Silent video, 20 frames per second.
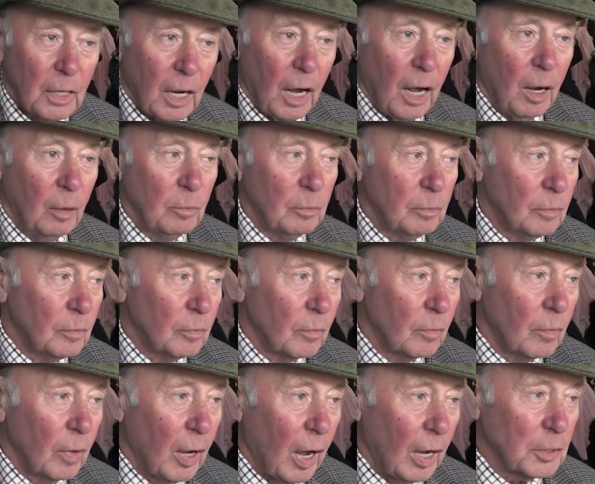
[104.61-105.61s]

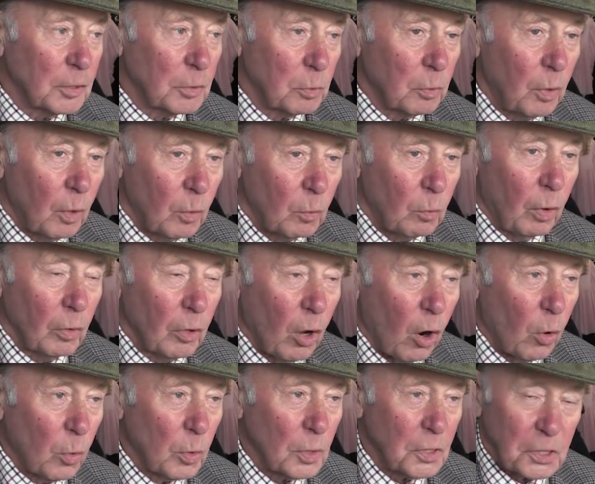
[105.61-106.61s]
As one
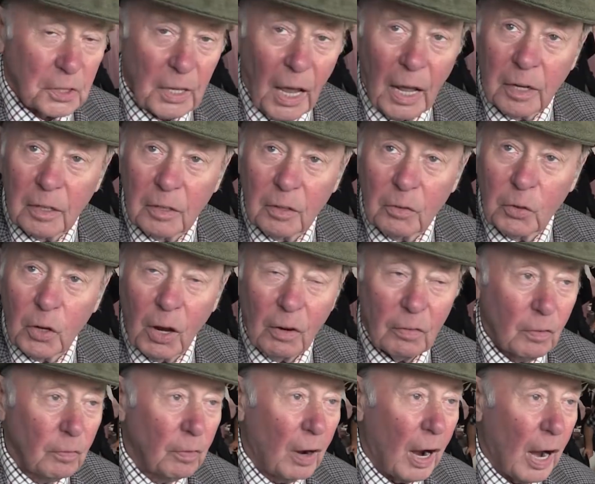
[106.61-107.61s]
always said, if you
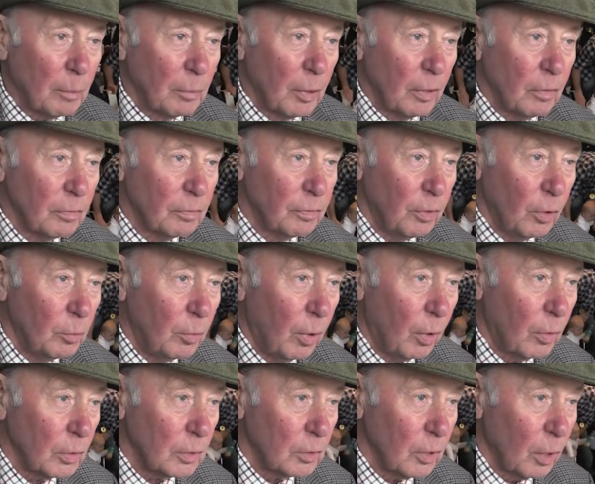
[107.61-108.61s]
have a vibrant
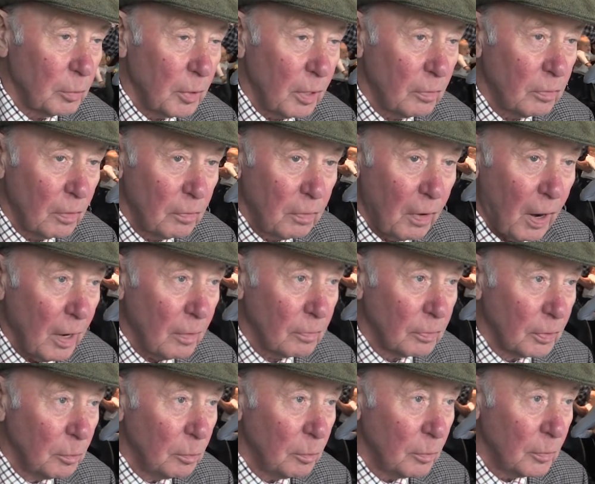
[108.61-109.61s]
football club, you have a
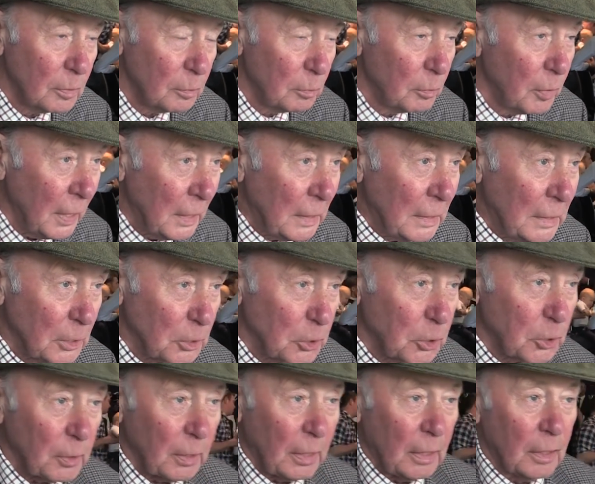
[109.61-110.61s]
vibrant
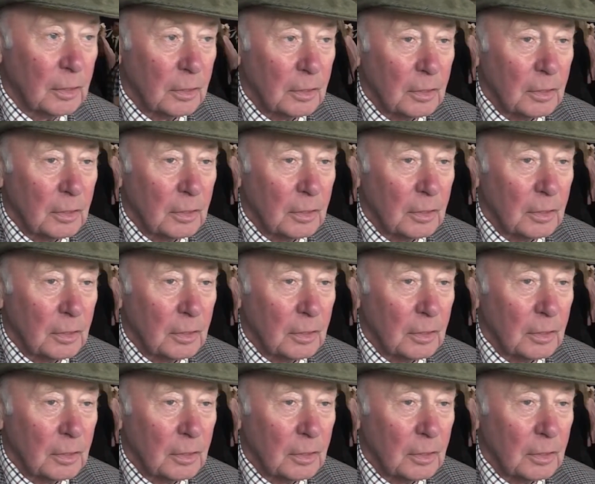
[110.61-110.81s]
industry.